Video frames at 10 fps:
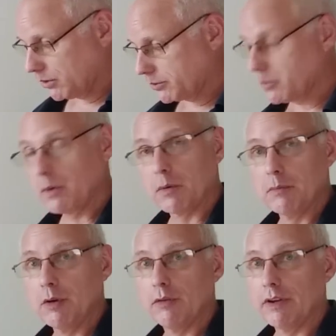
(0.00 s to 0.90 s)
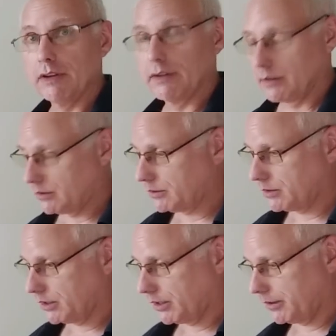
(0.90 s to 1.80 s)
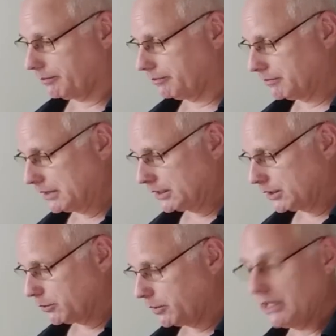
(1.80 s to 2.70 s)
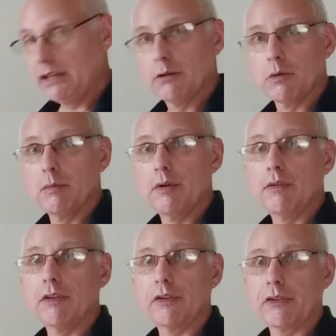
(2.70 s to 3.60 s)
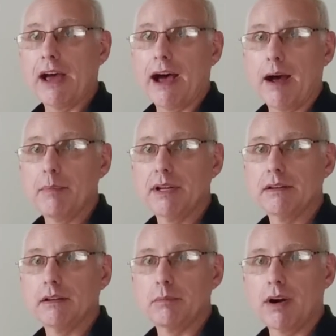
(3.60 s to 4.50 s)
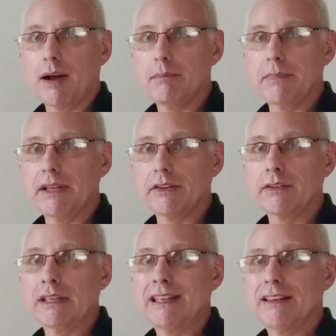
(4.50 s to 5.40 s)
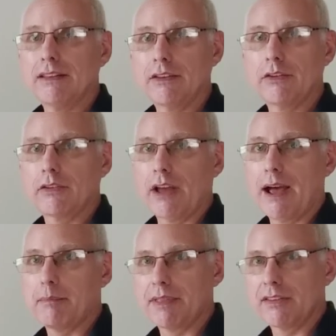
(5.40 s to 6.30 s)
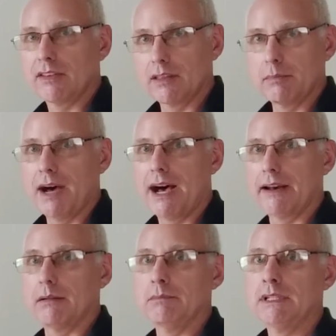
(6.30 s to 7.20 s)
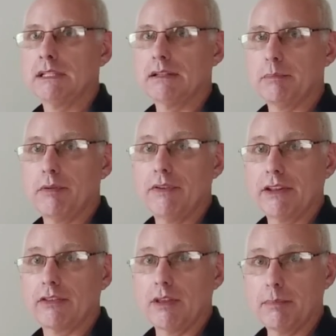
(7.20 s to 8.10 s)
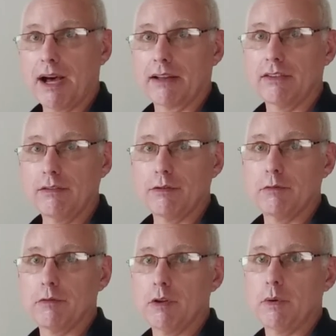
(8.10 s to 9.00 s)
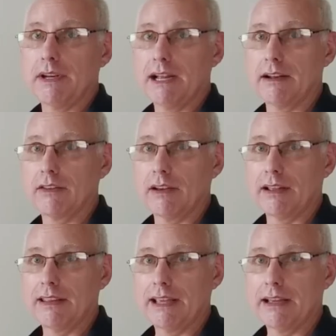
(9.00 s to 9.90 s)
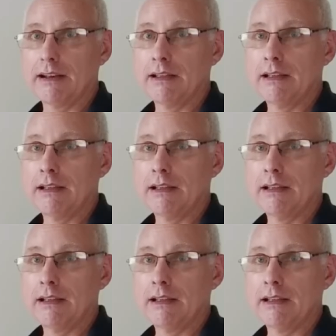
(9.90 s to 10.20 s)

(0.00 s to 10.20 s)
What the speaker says: we remove it, we need to remove the stop. The problem is the stop that's at the bottom that prevents the epoxy from flowing down inside the head